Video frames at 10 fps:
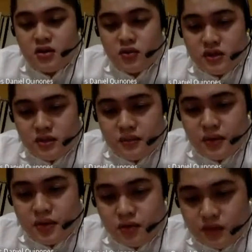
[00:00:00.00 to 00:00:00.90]
to reach a
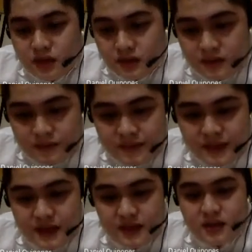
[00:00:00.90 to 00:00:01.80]
point where
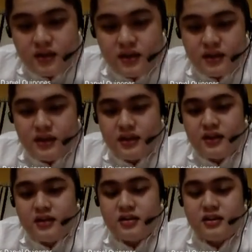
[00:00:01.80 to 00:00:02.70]
they can agree and
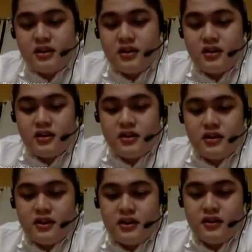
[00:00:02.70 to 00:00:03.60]
understand
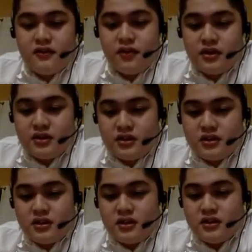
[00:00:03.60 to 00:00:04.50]
that their voices
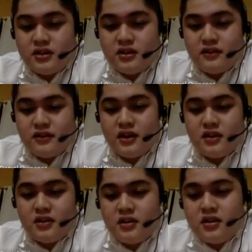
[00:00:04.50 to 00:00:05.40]
are
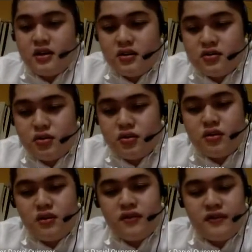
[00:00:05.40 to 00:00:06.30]
significant in the household
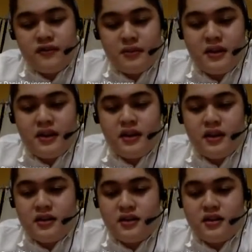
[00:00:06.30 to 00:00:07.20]
of a family
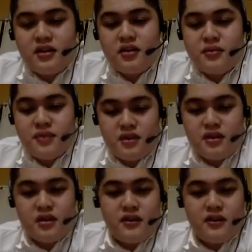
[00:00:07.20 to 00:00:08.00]
and in the community.